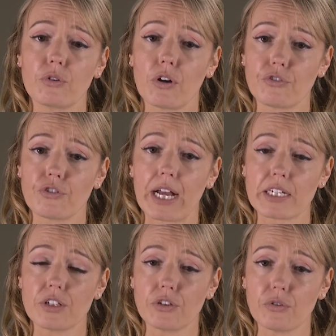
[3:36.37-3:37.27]

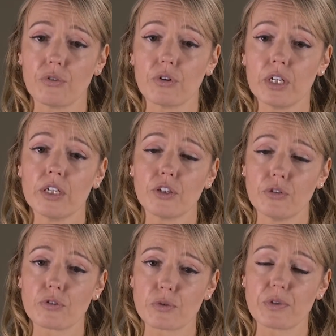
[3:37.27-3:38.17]
contract and
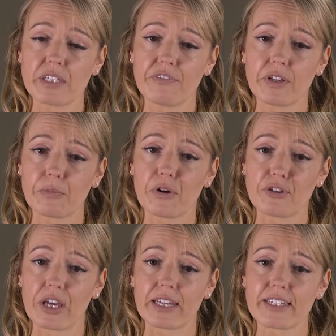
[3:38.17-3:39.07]
your specific
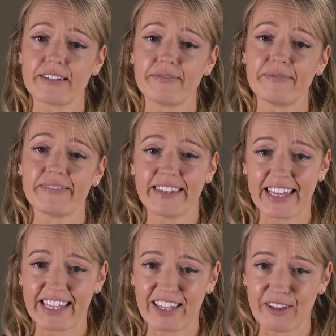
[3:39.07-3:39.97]
project.
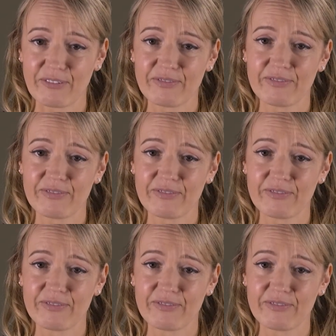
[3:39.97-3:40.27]
Thank you.